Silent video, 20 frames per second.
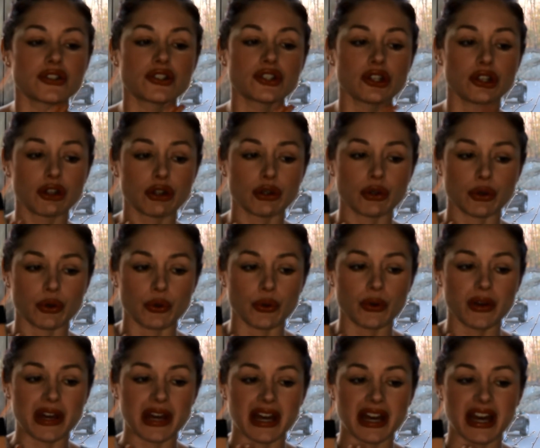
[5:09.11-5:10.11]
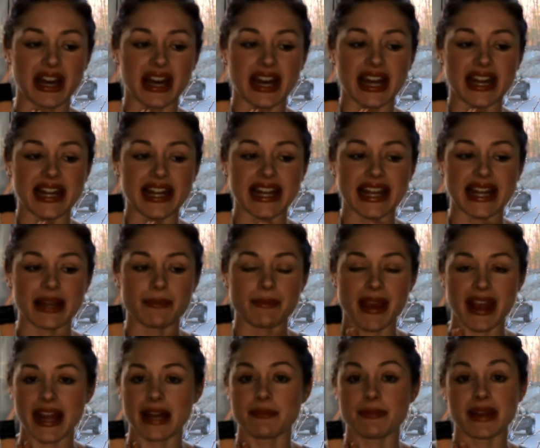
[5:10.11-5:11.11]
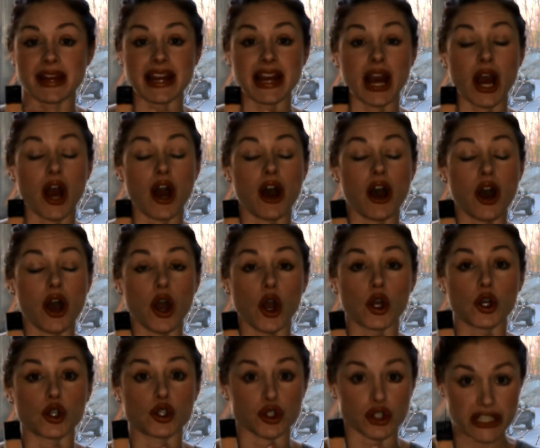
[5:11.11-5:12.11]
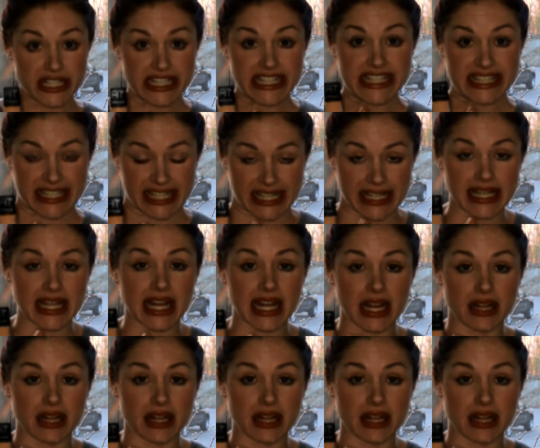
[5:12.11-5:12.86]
2, it made me greasy.